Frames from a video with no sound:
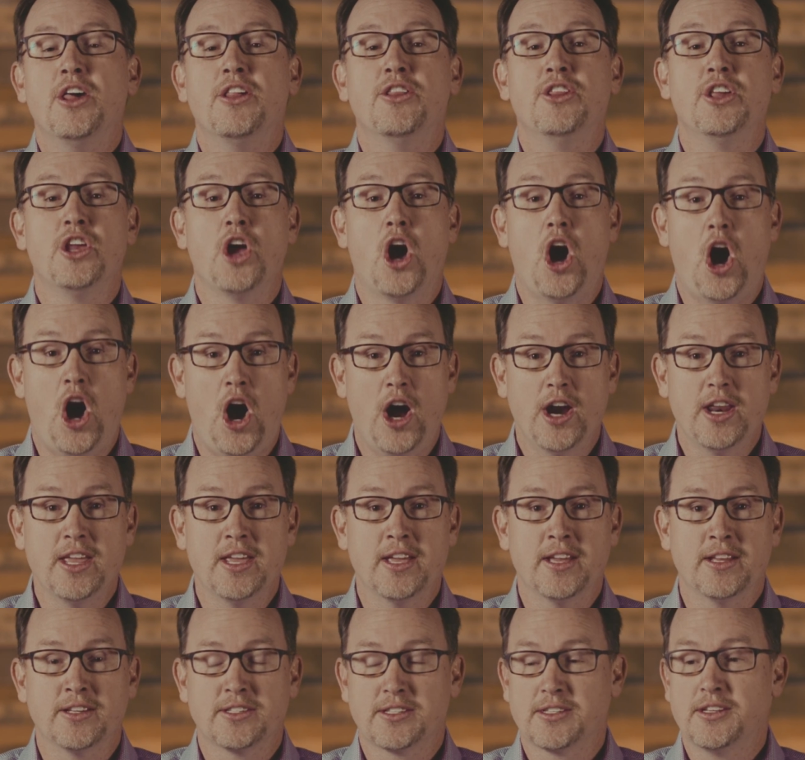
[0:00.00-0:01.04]
The
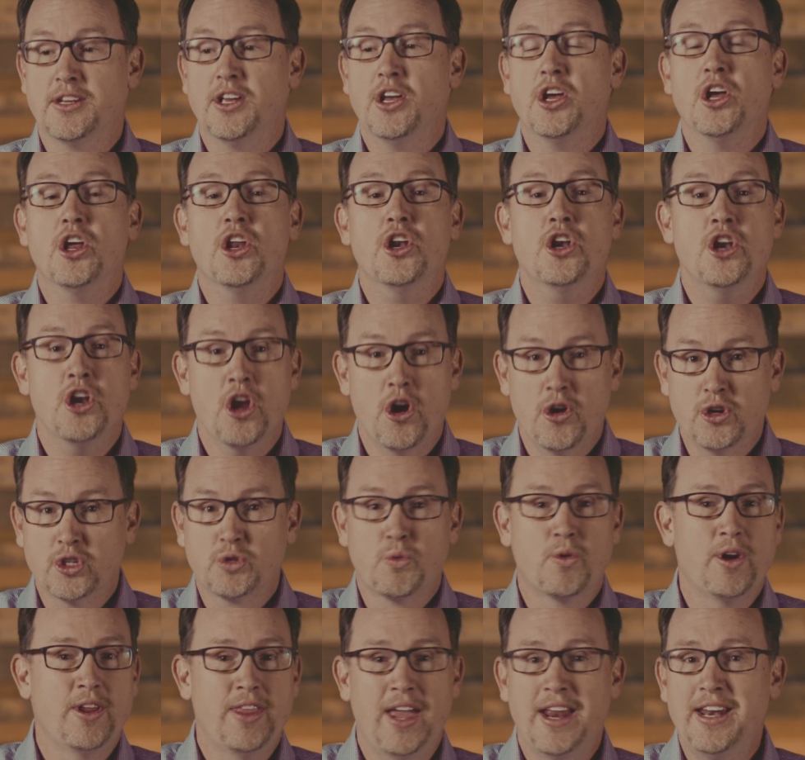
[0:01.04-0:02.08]
audience
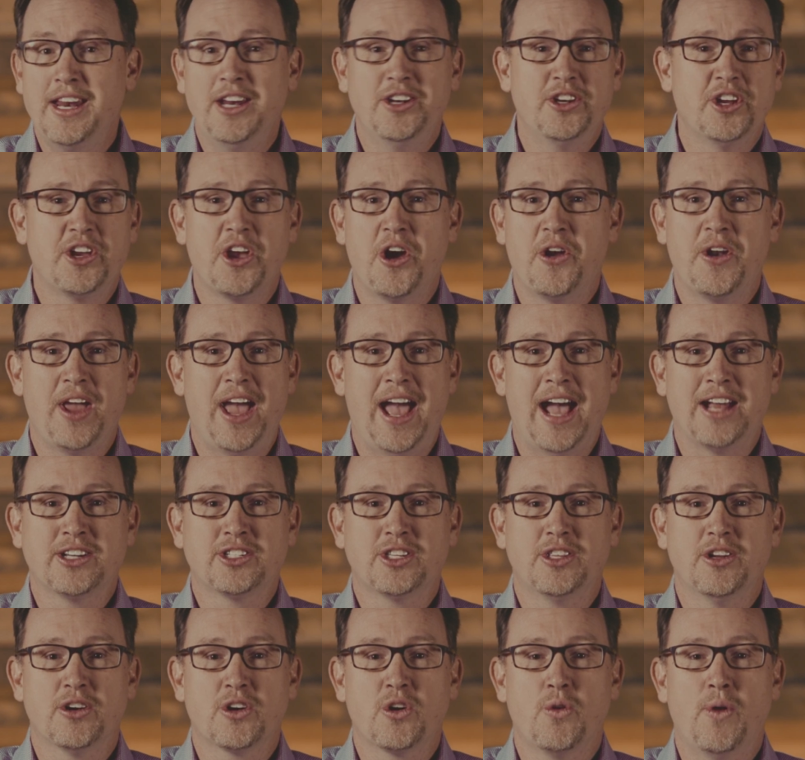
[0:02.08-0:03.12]
knows where they need to go to
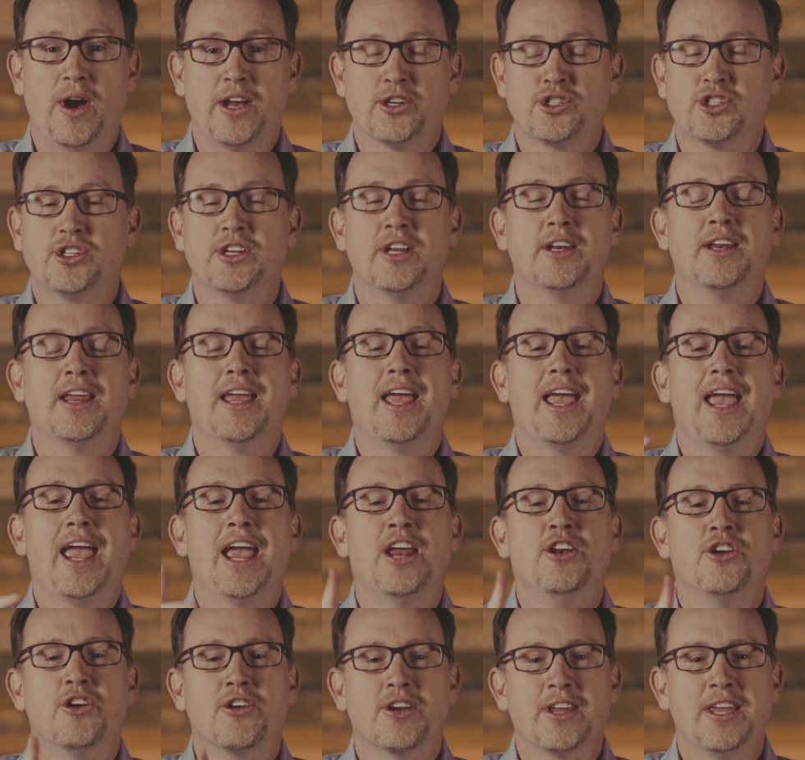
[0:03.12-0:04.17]
ask their question,
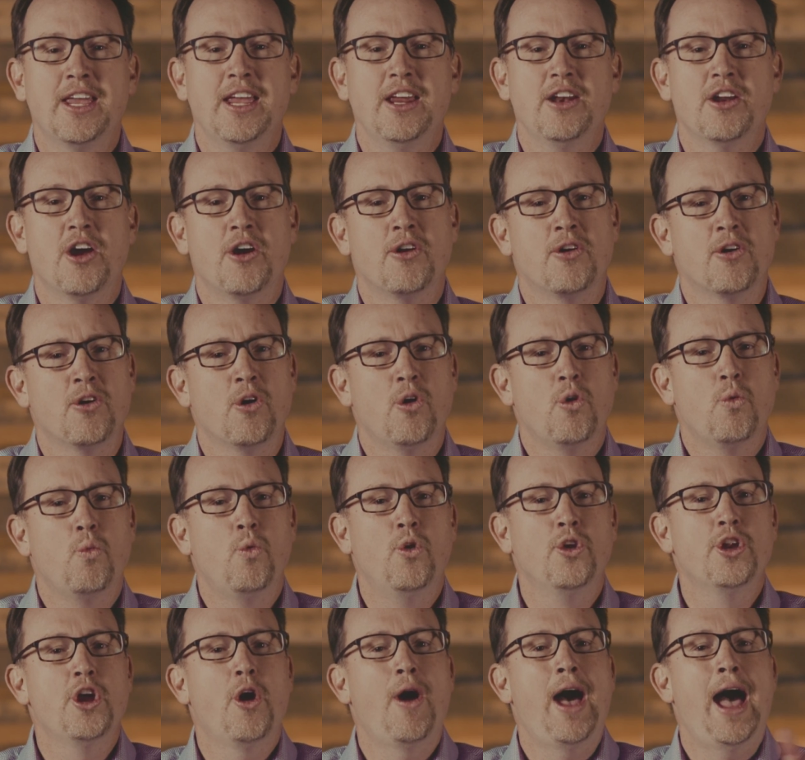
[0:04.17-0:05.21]
and your keynoter
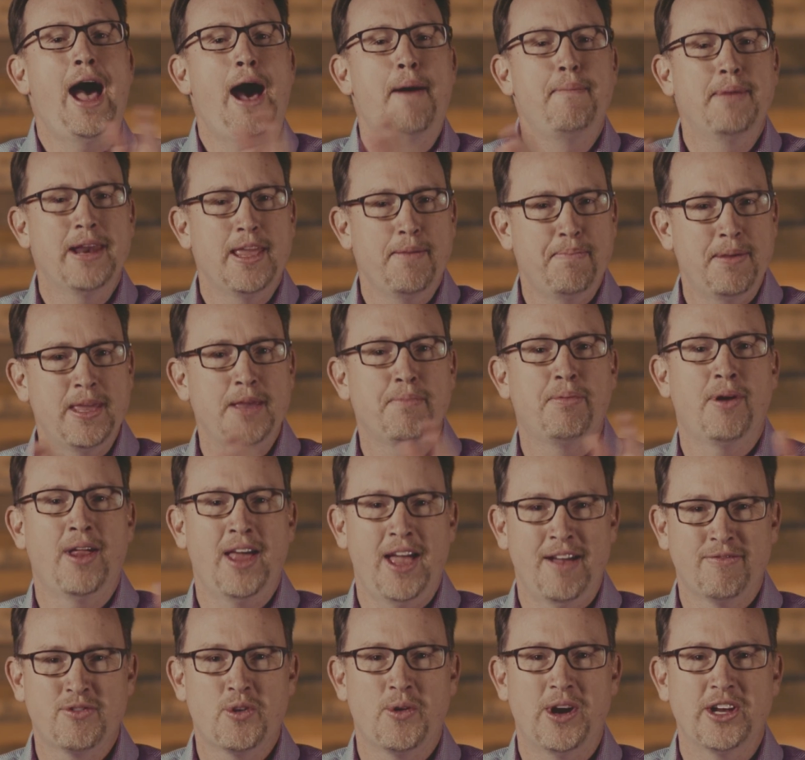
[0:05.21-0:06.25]
will know how many people
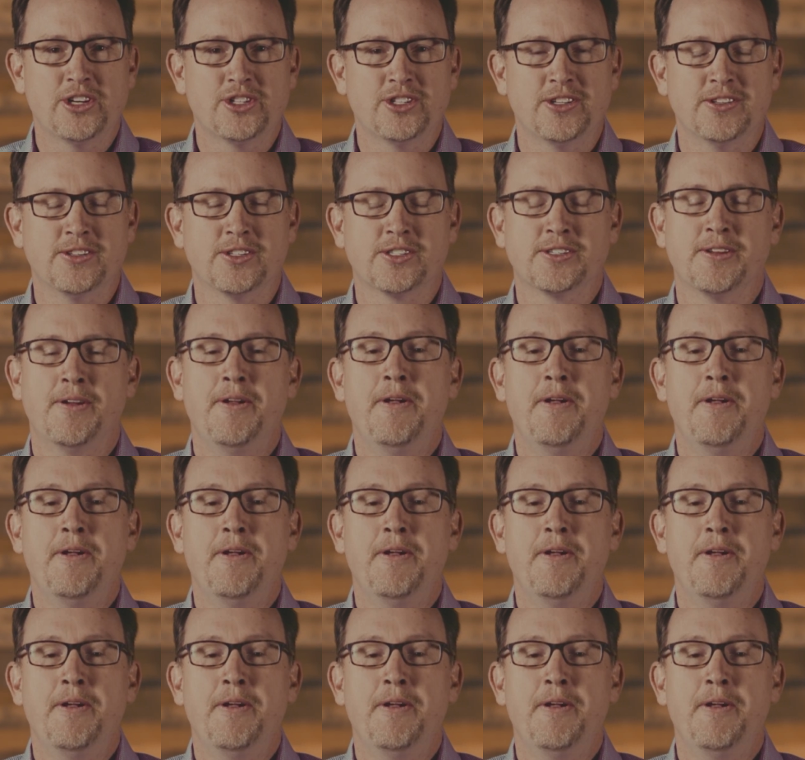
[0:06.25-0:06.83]
have questions.